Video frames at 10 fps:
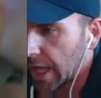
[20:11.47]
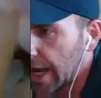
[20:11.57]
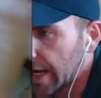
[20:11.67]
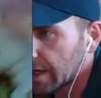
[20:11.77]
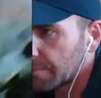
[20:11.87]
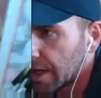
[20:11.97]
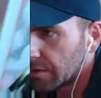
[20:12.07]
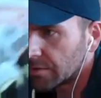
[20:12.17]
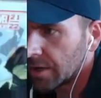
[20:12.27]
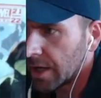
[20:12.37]
lying
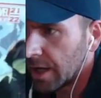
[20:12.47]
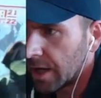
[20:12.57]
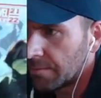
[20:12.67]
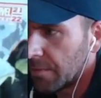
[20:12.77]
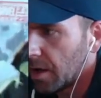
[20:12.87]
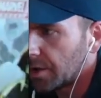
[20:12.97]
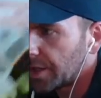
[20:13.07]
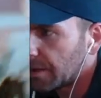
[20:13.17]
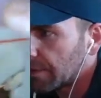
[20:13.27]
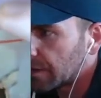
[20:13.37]
about all
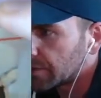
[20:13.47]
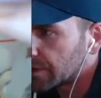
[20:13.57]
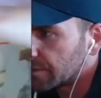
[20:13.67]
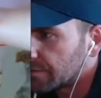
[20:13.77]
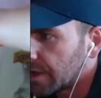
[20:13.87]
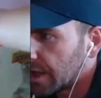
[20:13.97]
the amount of